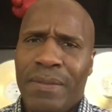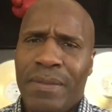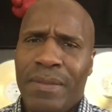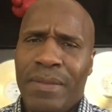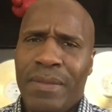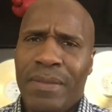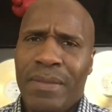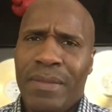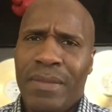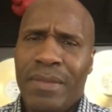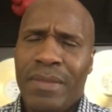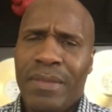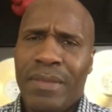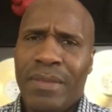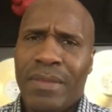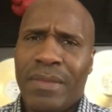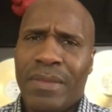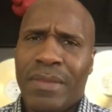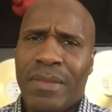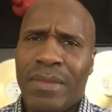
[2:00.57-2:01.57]

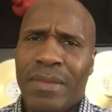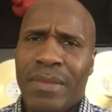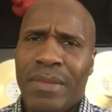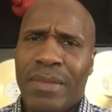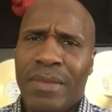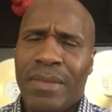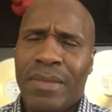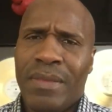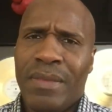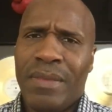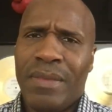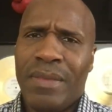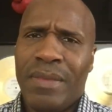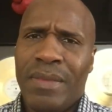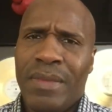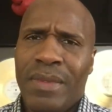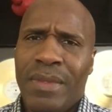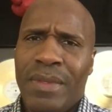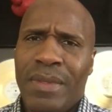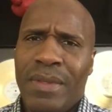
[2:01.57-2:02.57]

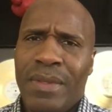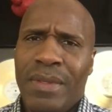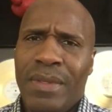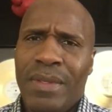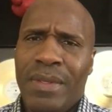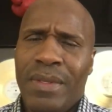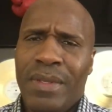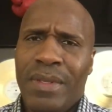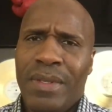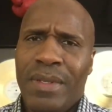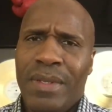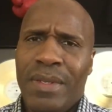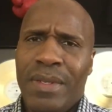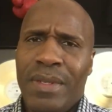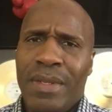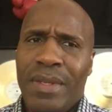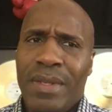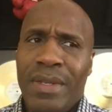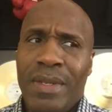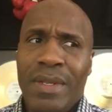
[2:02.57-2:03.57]

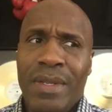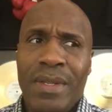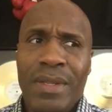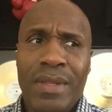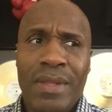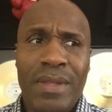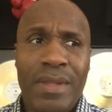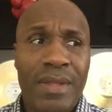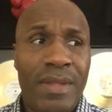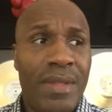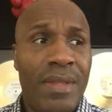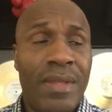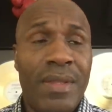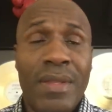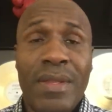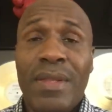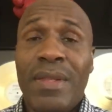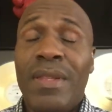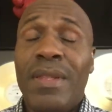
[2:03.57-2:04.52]
Nothing is said.